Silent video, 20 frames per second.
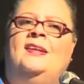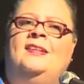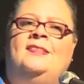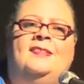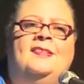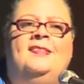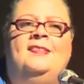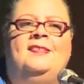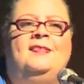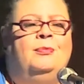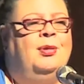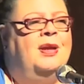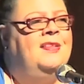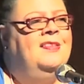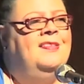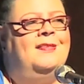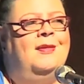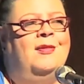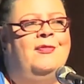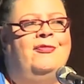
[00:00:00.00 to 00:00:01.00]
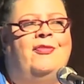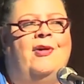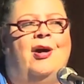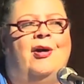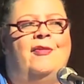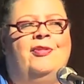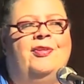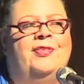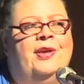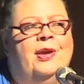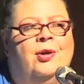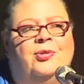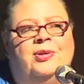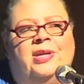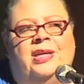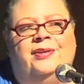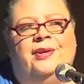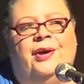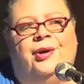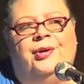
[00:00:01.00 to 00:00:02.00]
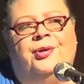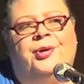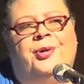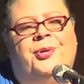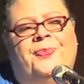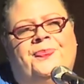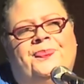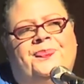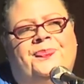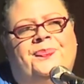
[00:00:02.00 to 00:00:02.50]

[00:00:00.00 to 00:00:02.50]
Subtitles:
Sisters and brothers, don't fall for the okey-doke.